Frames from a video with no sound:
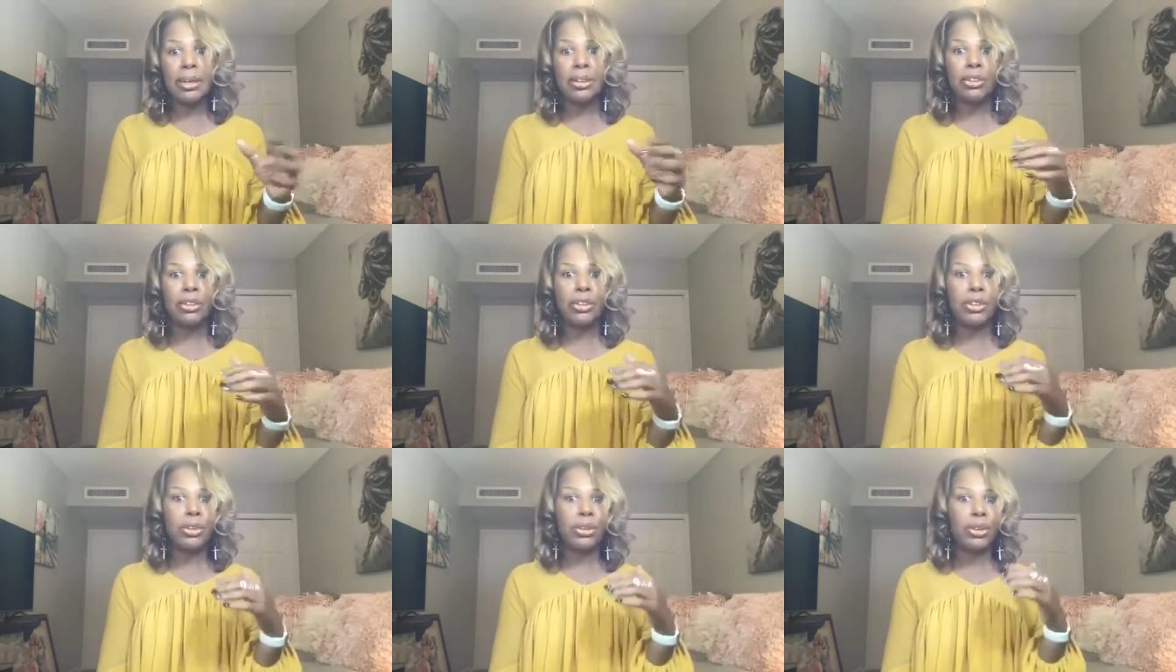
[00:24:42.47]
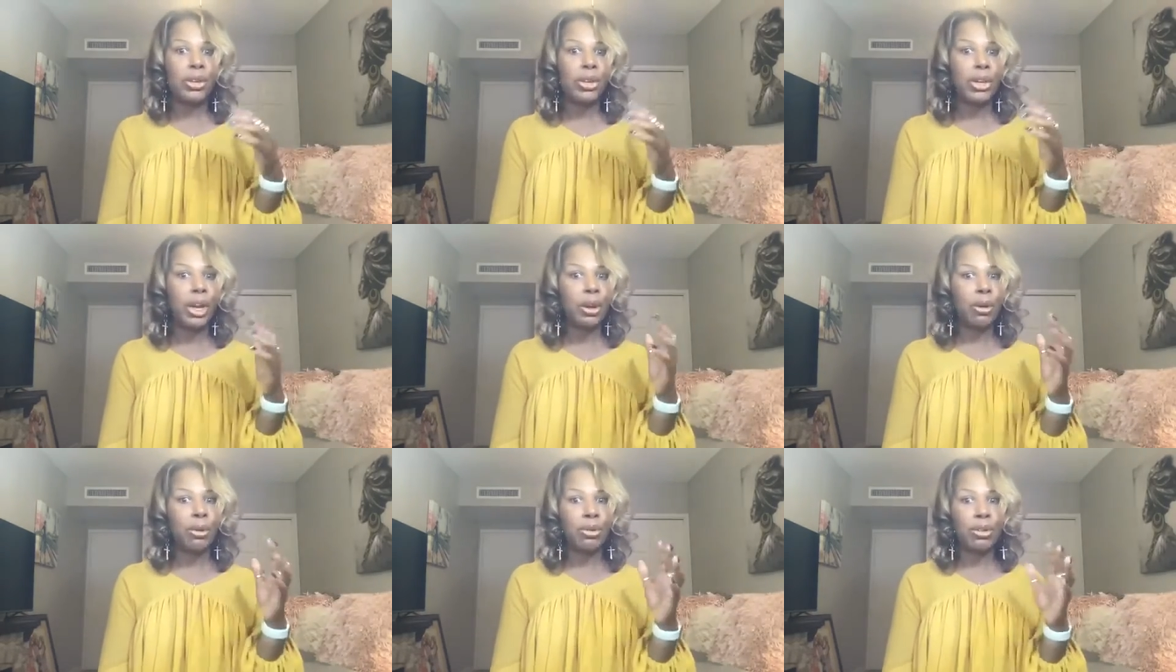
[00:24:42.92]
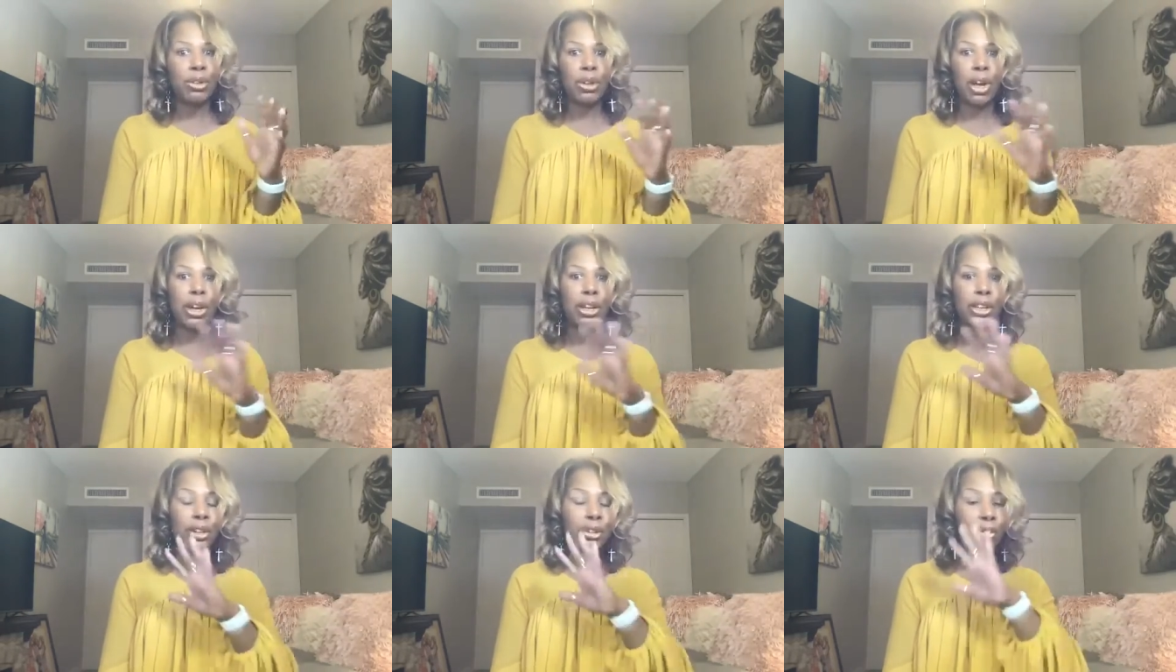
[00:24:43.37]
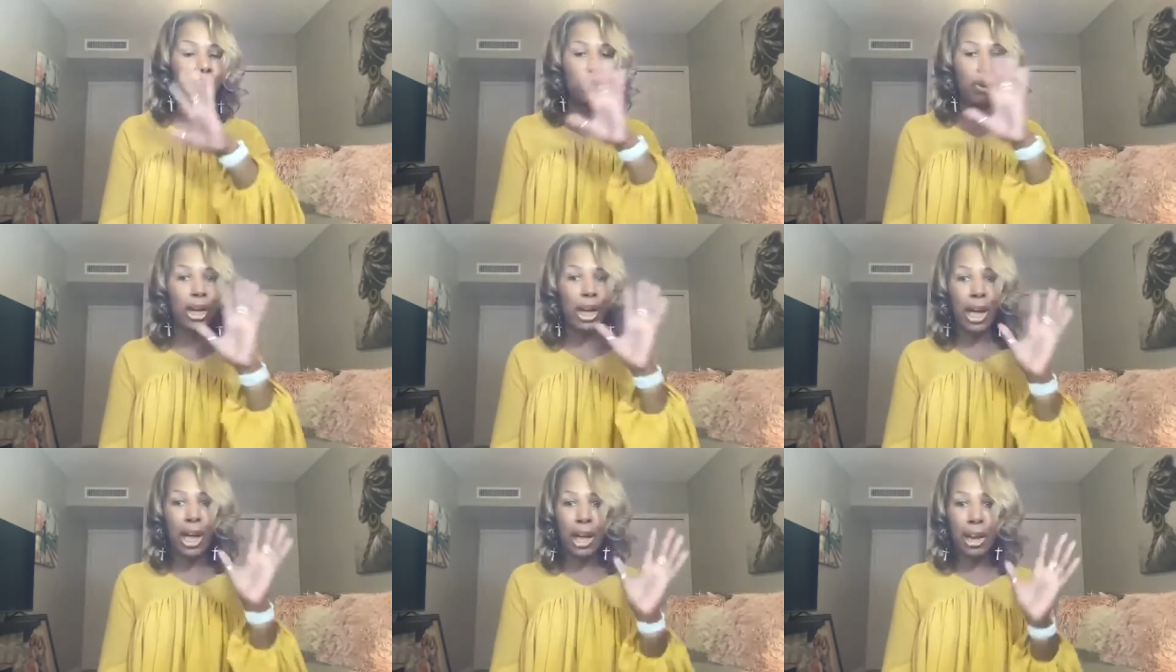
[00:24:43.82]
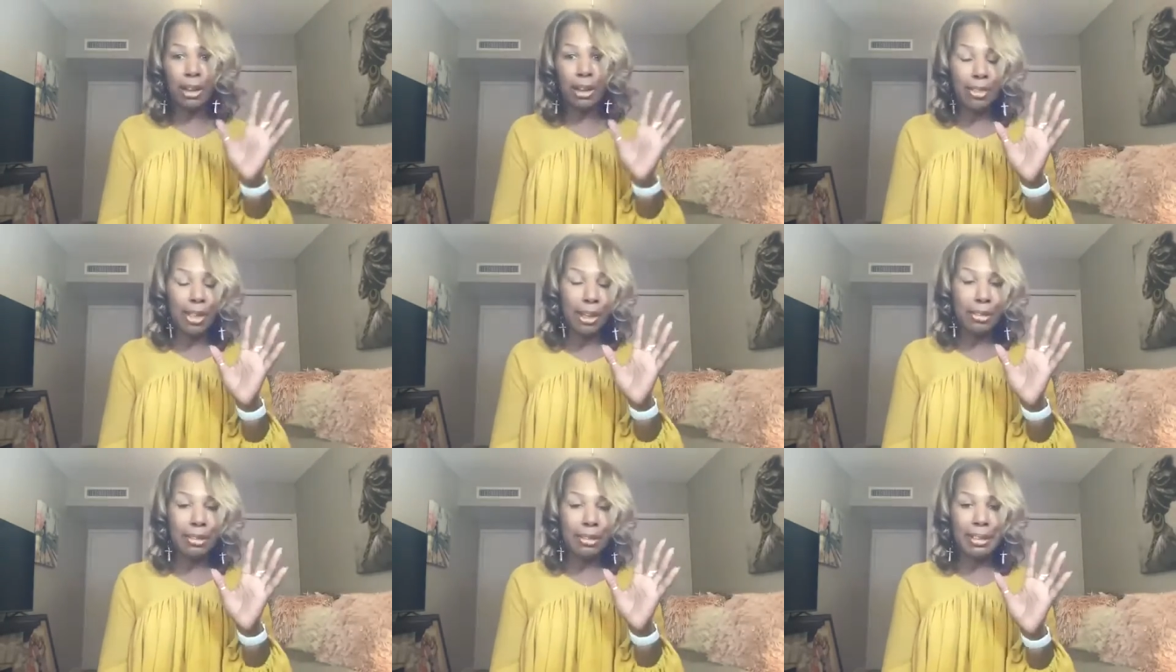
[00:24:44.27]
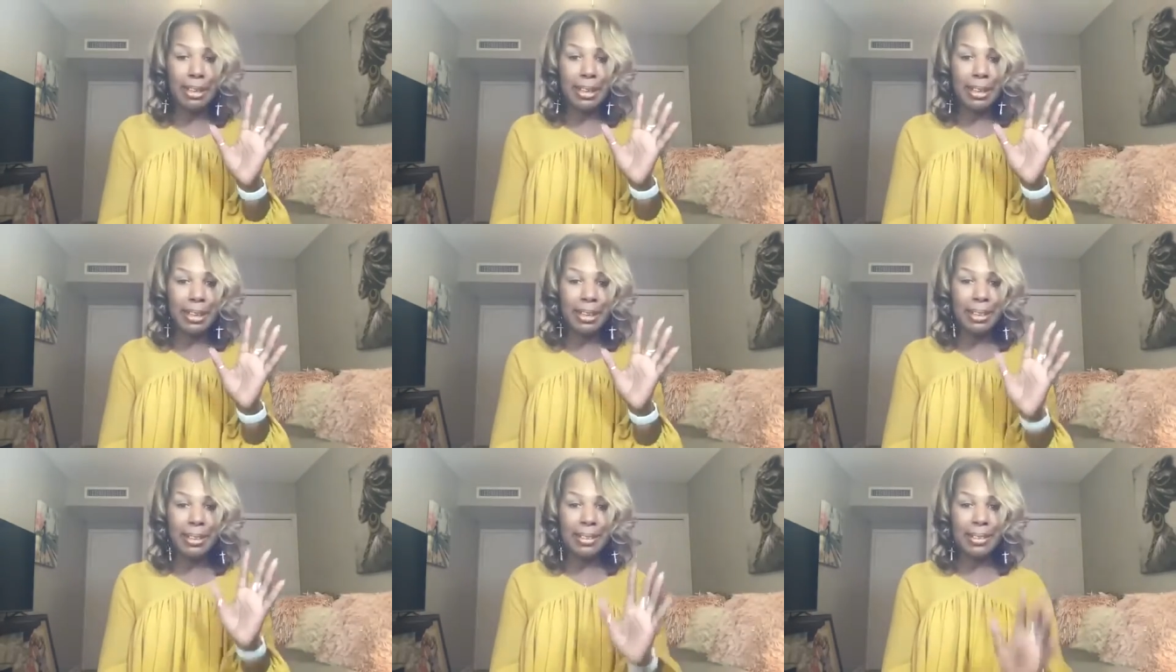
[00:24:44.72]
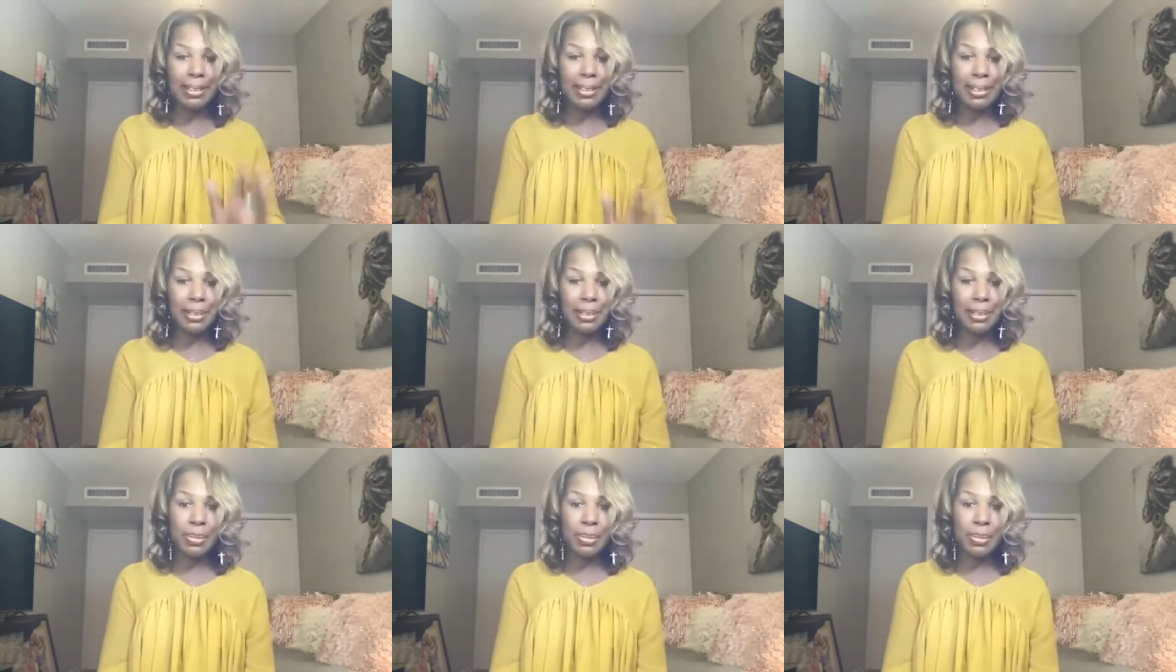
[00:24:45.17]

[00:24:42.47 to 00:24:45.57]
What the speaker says: Are you doing all of those things?